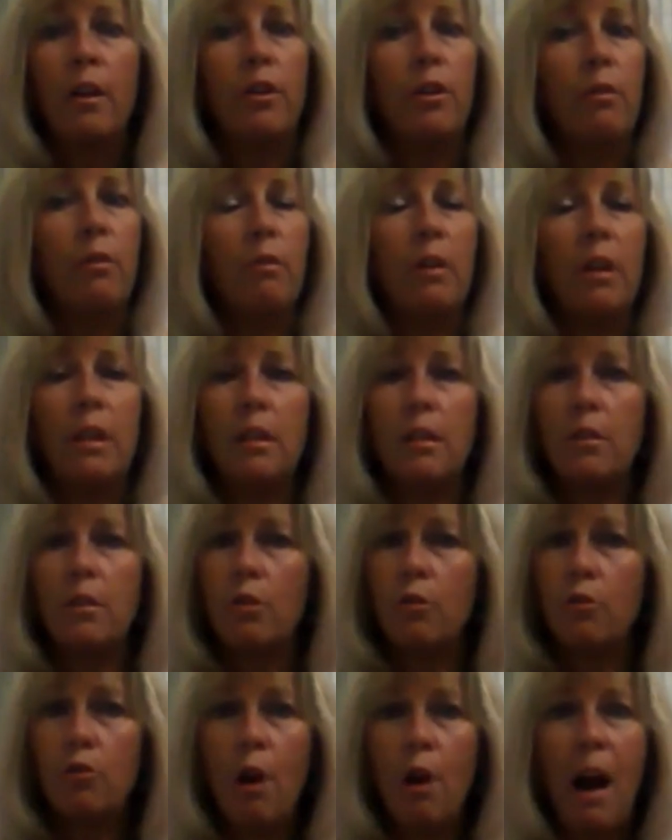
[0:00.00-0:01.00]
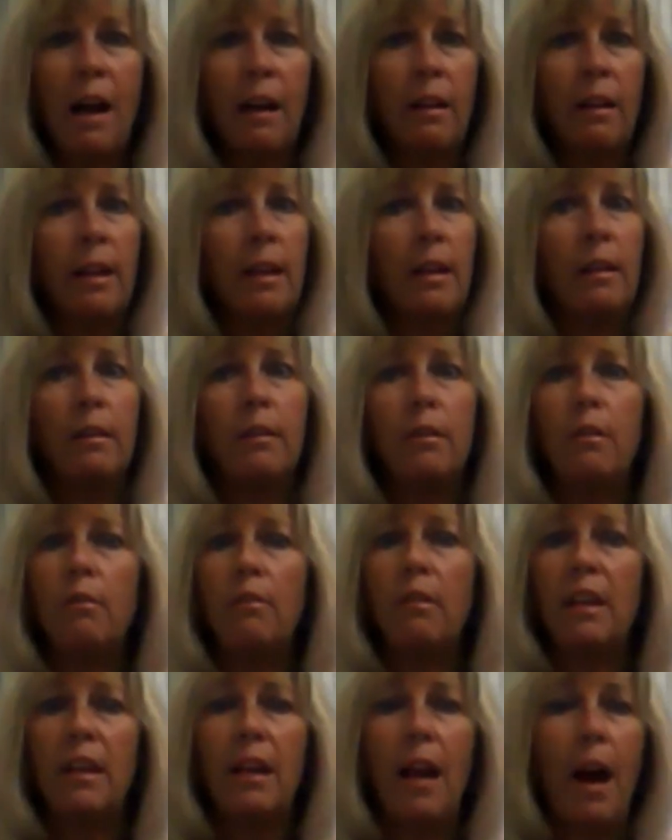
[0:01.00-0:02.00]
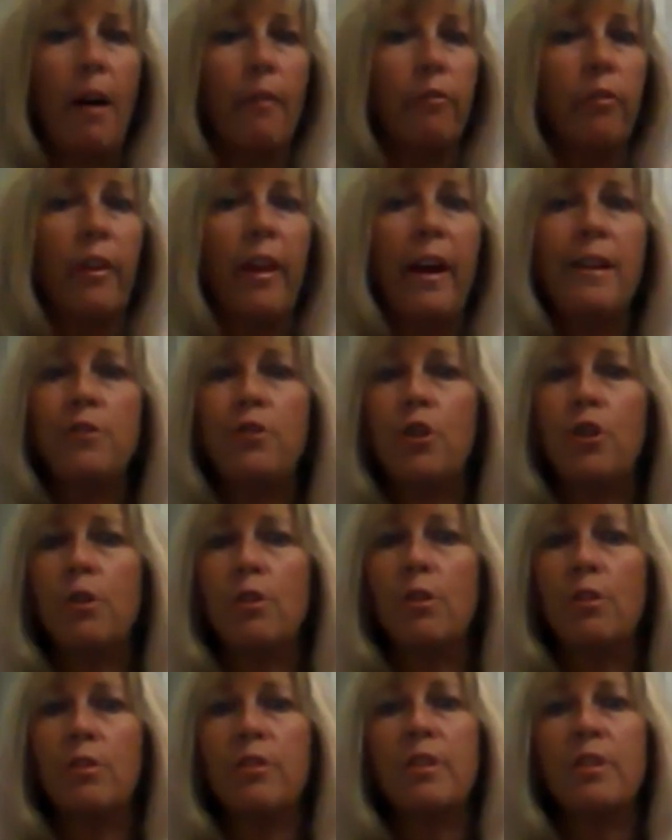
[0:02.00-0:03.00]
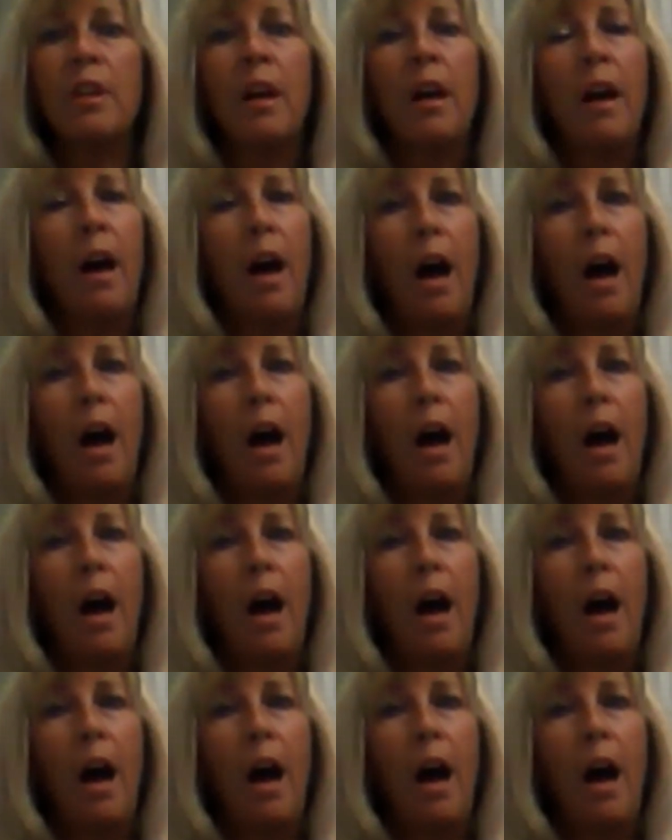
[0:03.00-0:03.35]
You need to do tracking, you need to have ledgers,